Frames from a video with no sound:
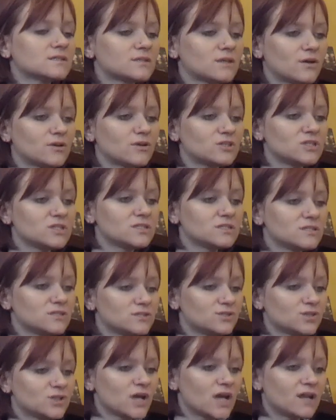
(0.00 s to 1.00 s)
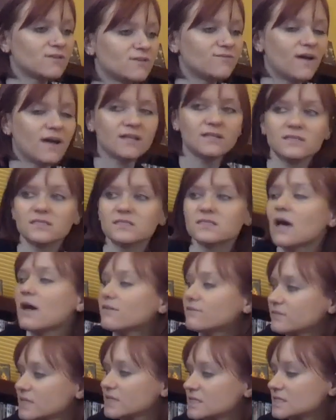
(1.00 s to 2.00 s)
So just try to find
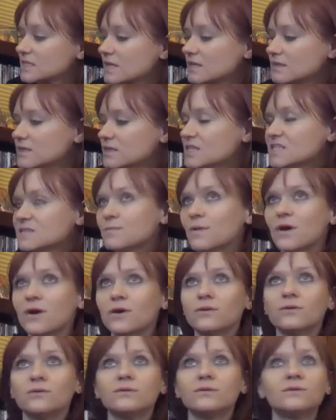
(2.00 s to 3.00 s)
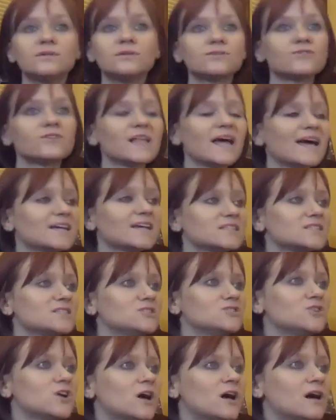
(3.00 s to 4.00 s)
softness in this pose, relax
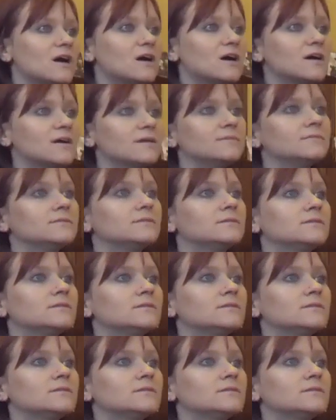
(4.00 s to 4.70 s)
the jaw.